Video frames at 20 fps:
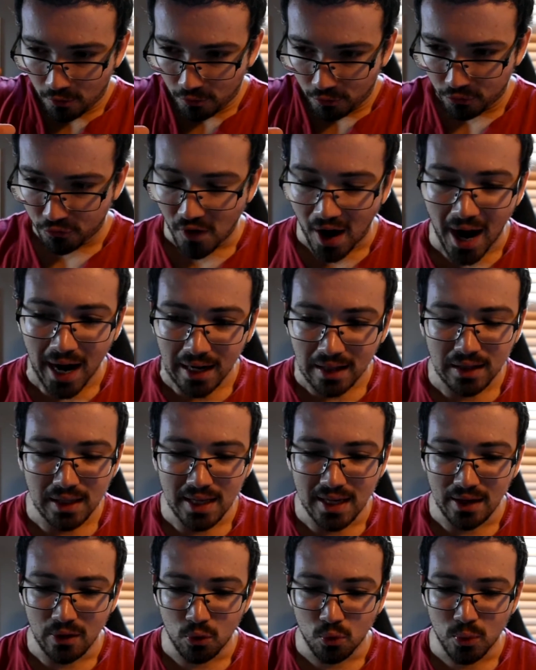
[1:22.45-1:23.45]

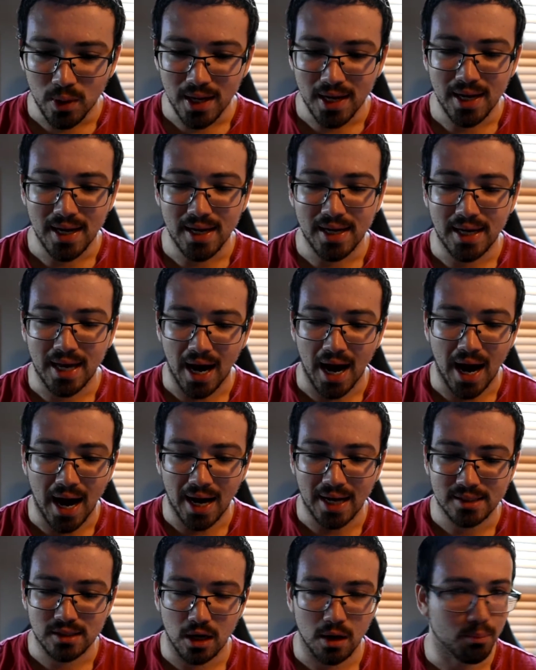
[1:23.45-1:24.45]
Finally, we
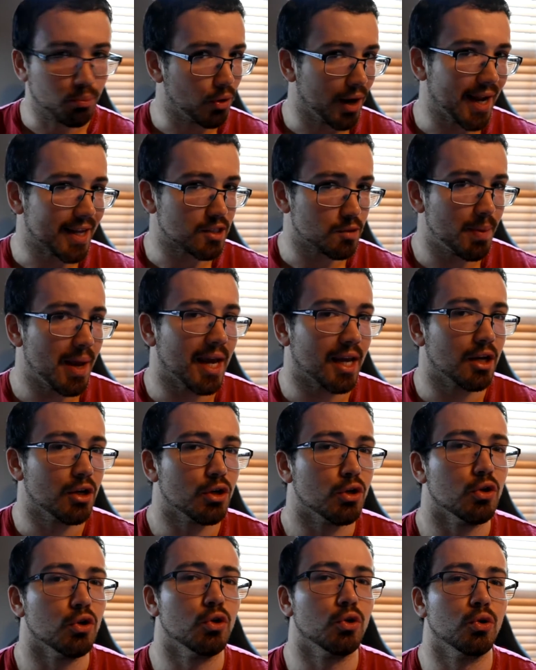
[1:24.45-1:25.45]
got a brand
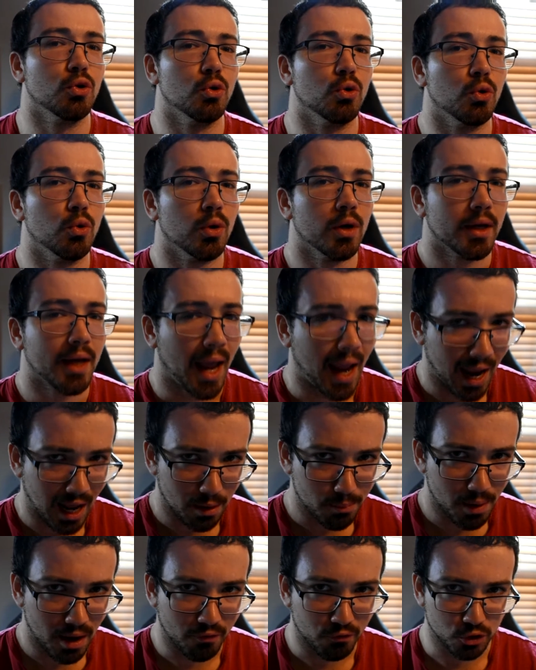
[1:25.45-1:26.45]
spanking new
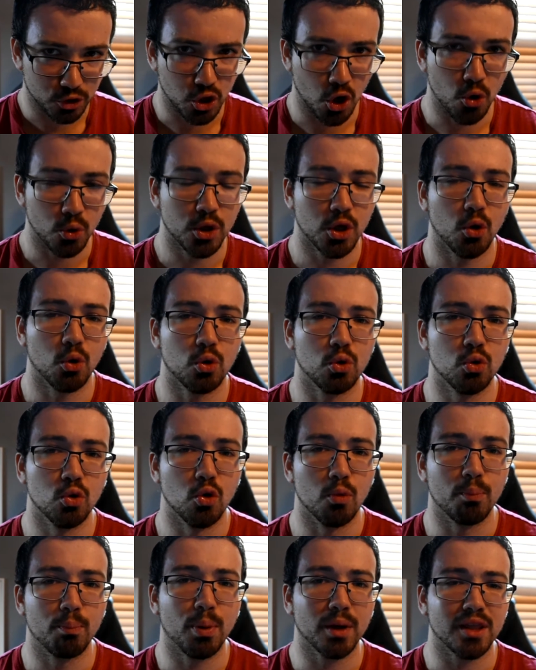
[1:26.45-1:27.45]
anime for Tokyo
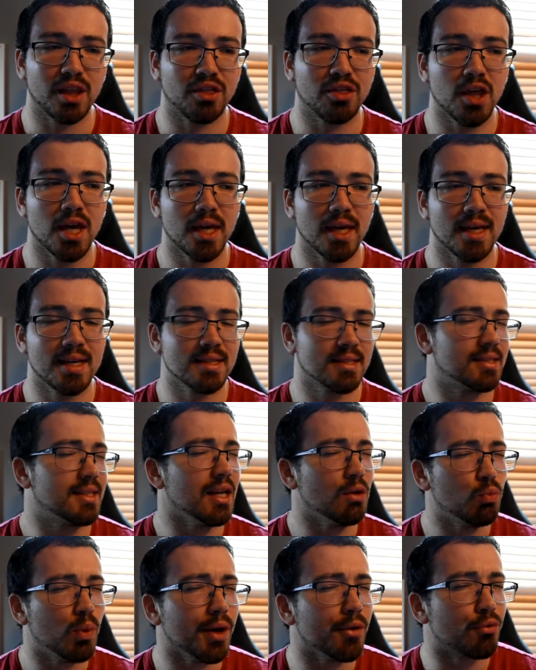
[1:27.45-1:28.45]
Ghoul. But the thing is,
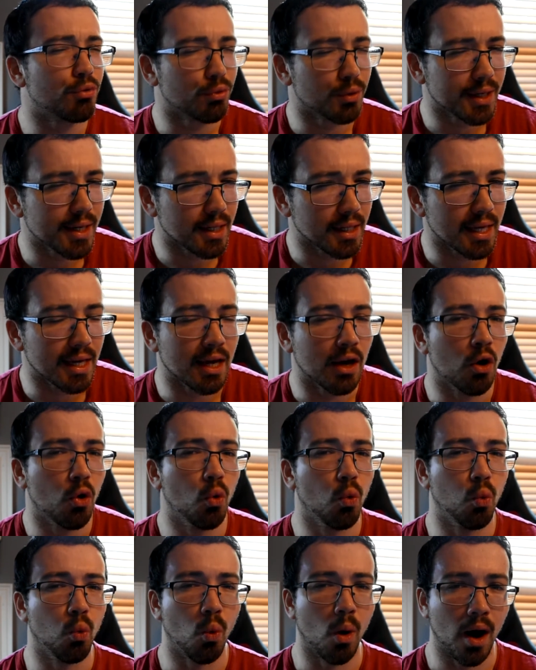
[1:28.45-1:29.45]
did we really
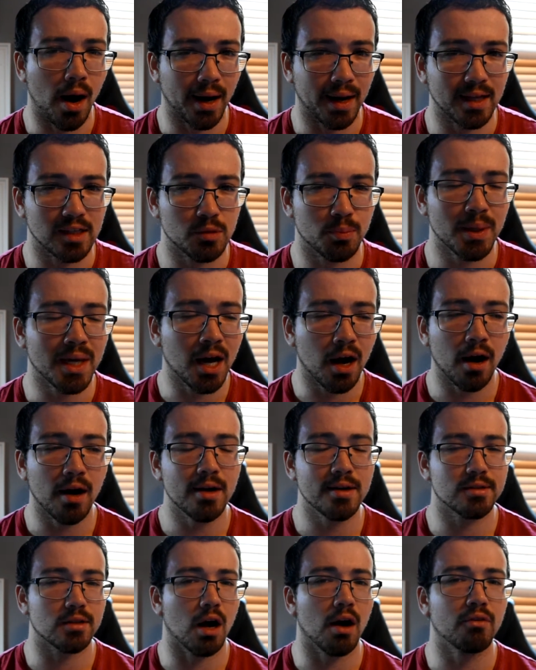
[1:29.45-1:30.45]
want it?
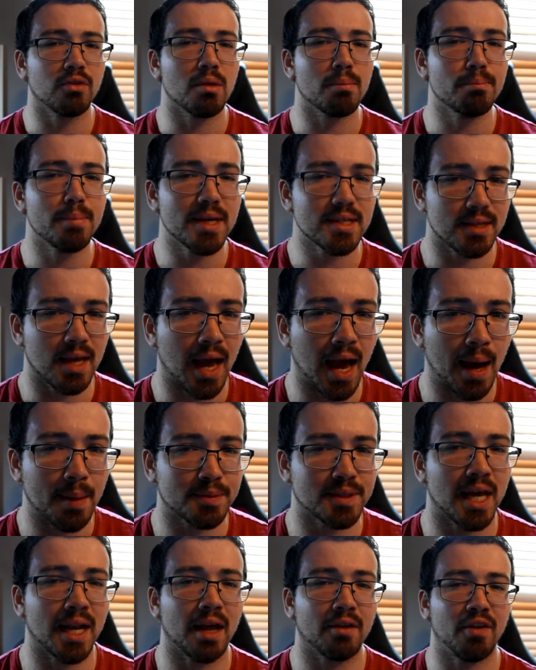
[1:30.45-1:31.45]
Because of the
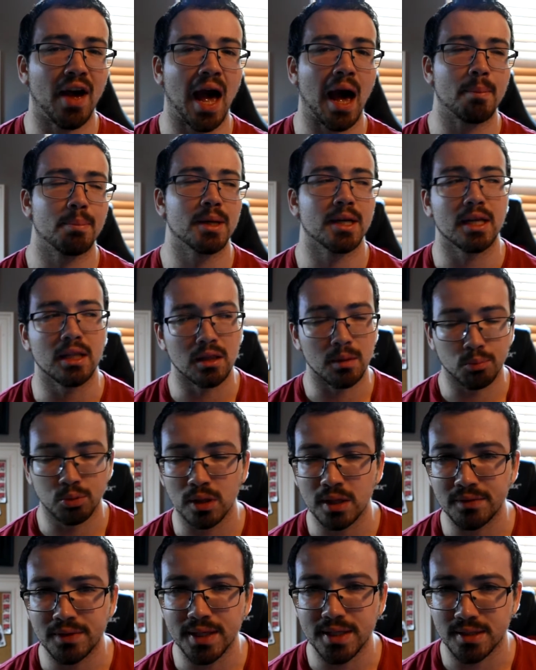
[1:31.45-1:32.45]
mishaps that have happened in the
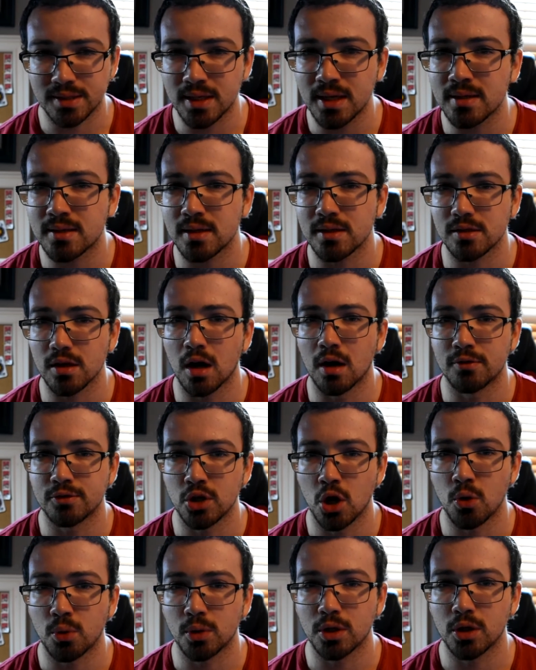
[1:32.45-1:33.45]
previous seasons of
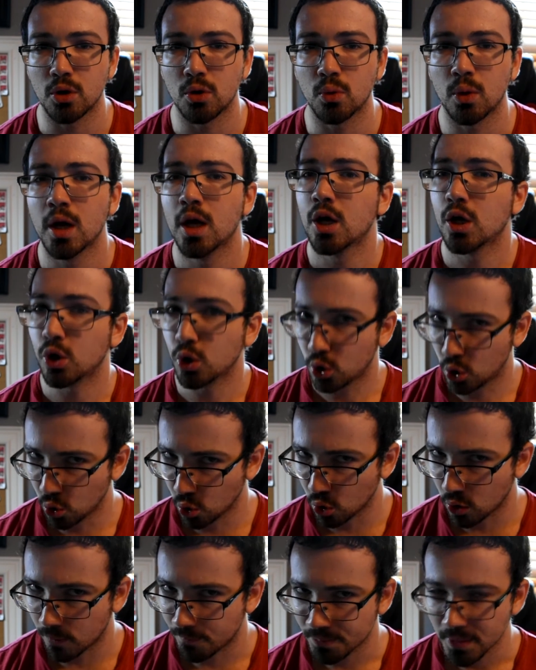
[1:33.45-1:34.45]
Tokyo
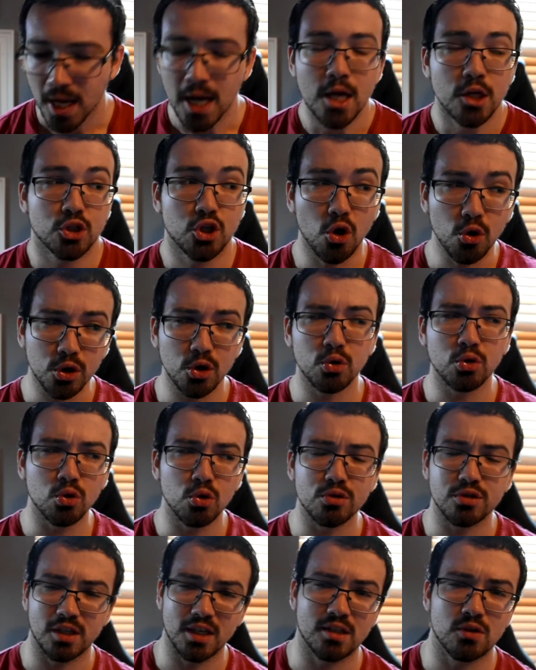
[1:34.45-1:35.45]
Ghoul. Tokyo
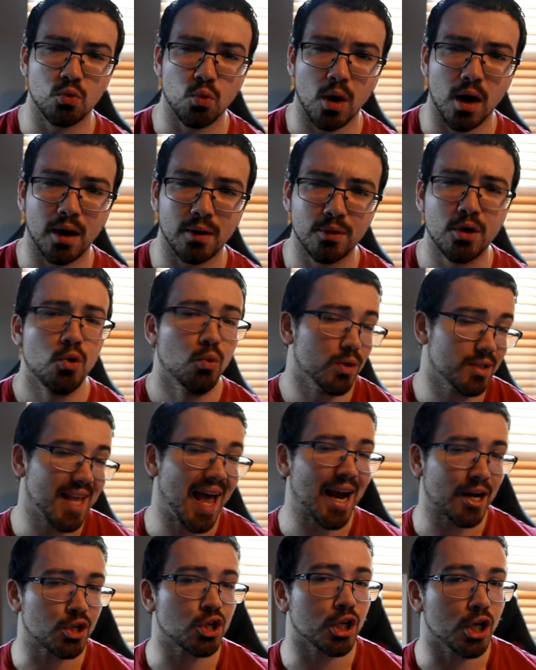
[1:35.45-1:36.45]
Ghoul season 1 was
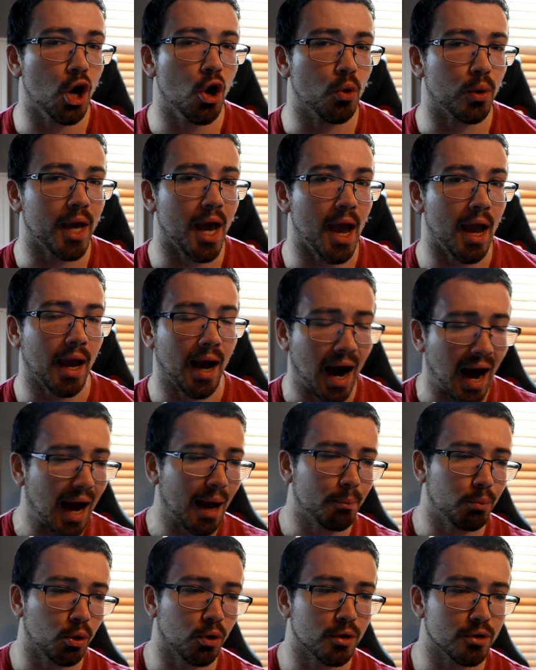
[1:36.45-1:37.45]
actually okay,
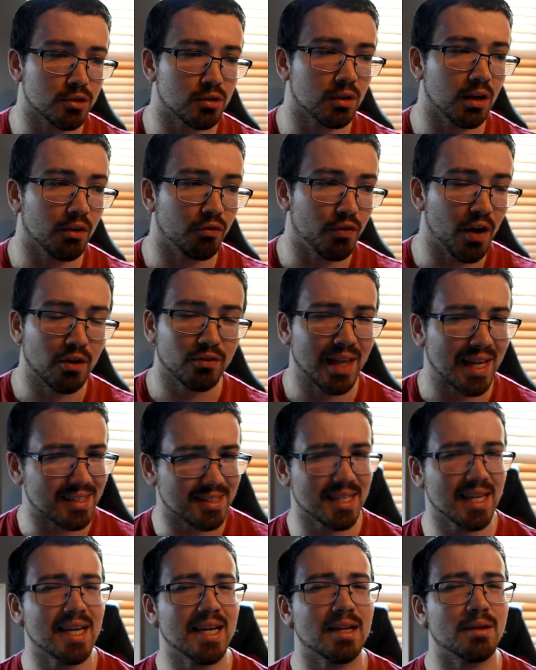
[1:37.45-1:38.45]
I personally felt. They
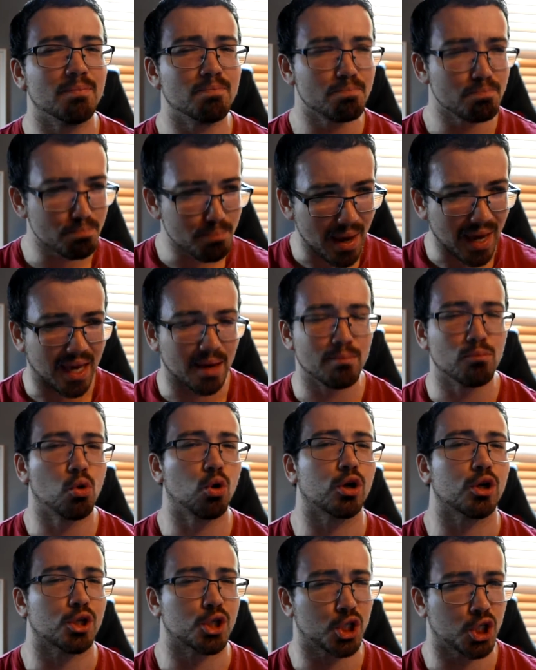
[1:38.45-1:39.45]
did make it
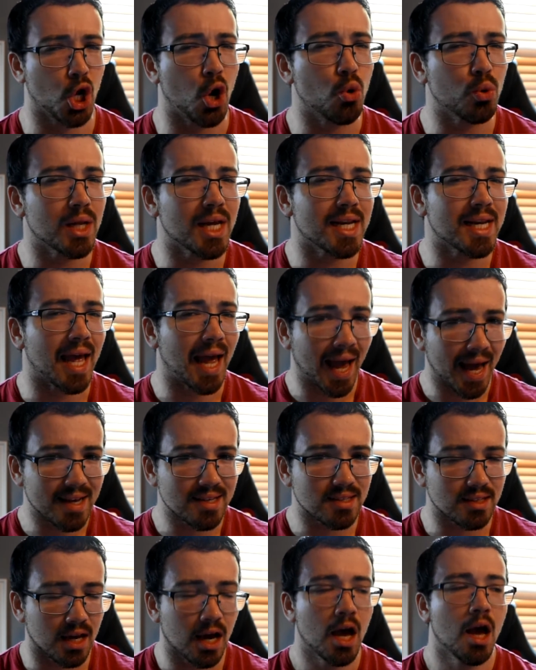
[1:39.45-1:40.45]
more
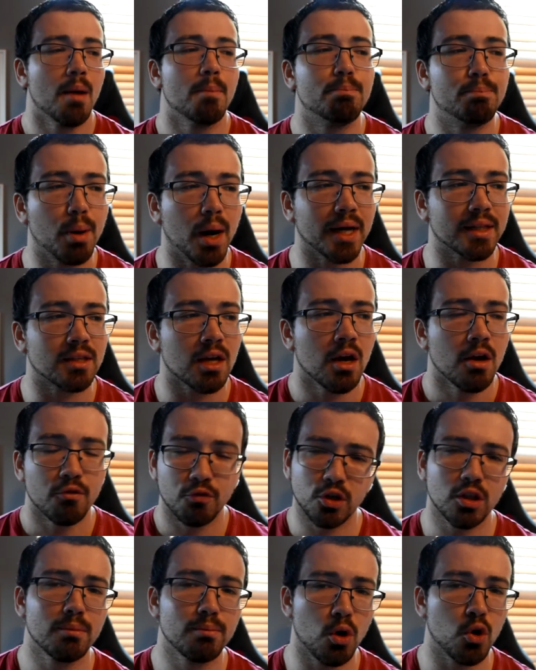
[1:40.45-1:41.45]
shonen-esque, but
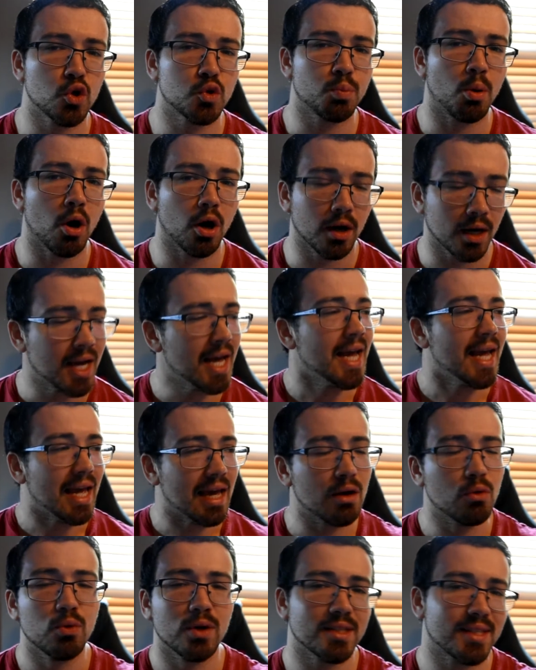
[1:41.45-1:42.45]
for the most part,
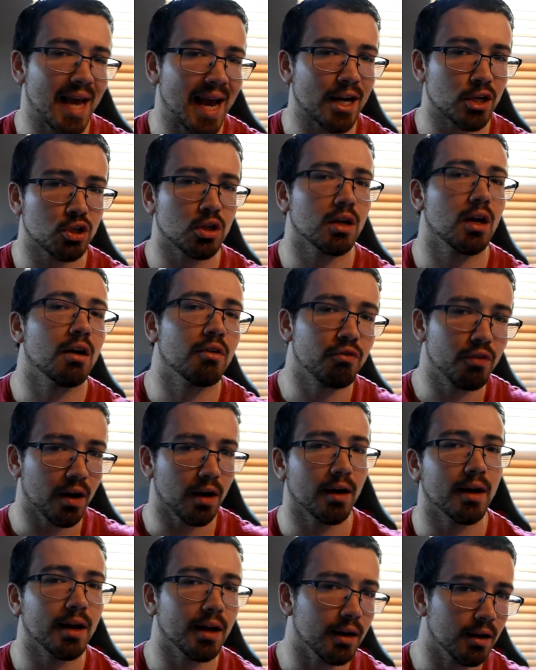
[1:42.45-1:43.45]
it was actually a
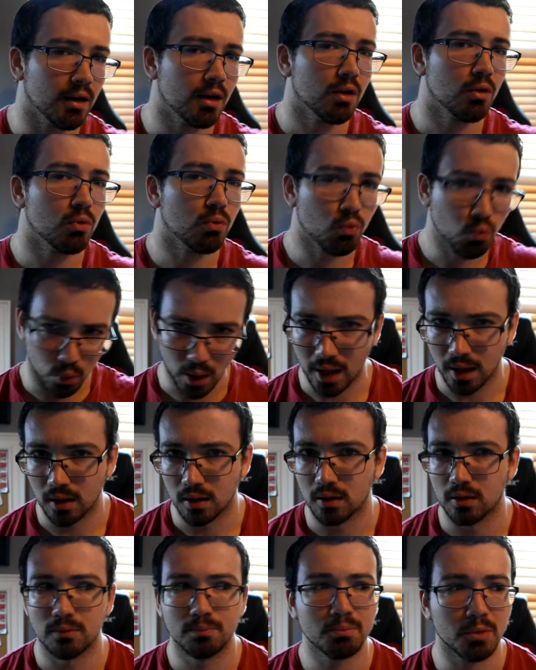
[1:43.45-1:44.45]
very
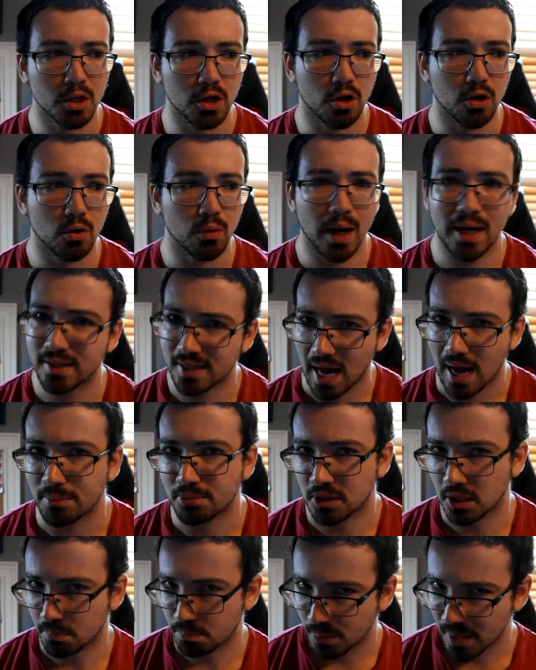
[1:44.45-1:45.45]
well, you know,
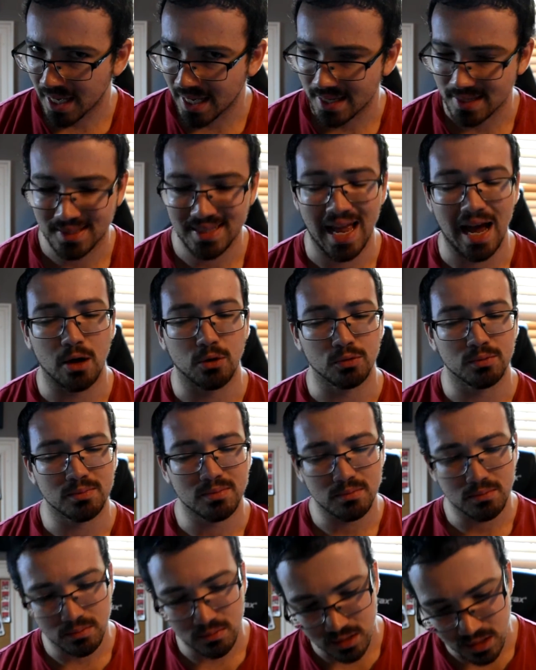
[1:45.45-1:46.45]
adapted piece. Now,
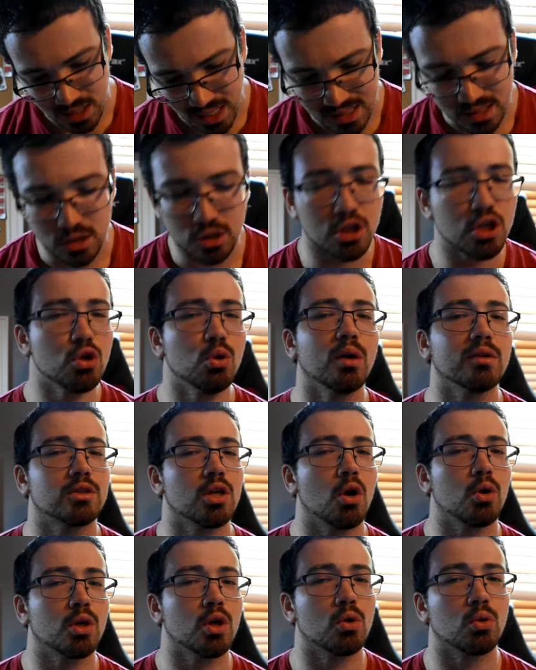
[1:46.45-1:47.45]
season 2 of
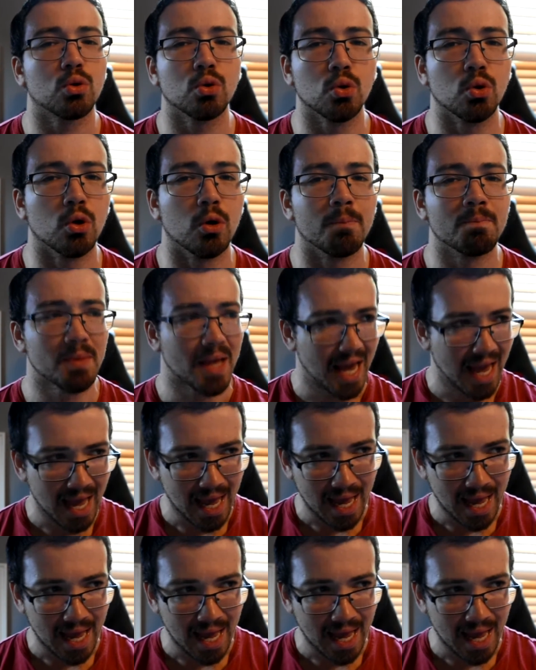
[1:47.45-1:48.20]
Tokyo Ghoul